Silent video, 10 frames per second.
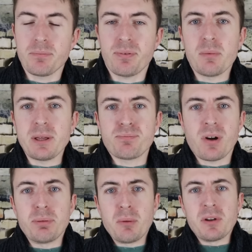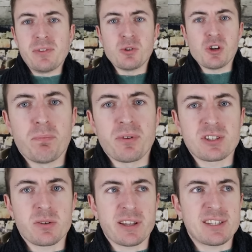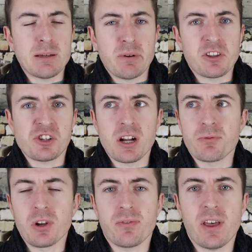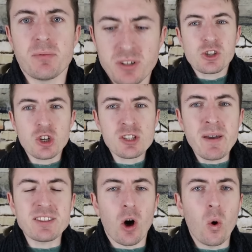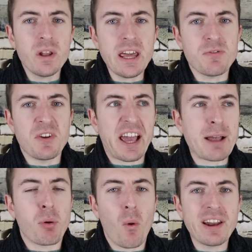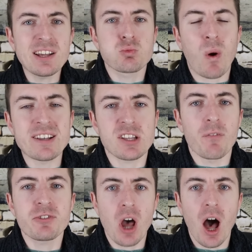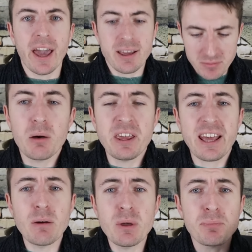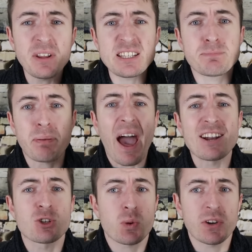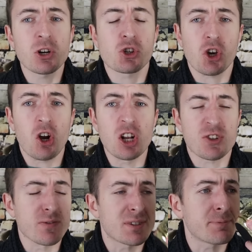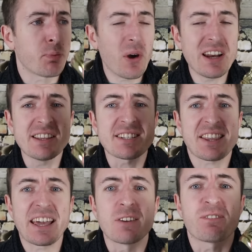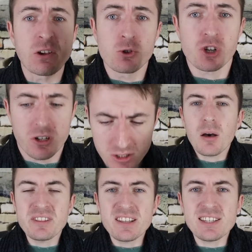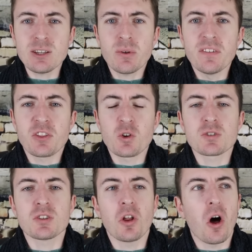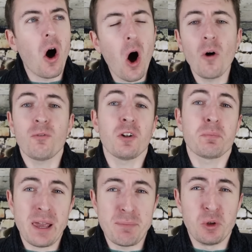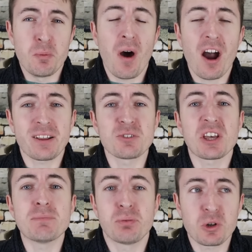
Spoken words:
probably propped up on a few jumpers so you could see above the chair in front of him, it just made the whole evening a pointless waste of time. I mean, can we please ban Twitter journalists from spoiling this thing in future? I mean, this is equivalent of those awful people who parked outside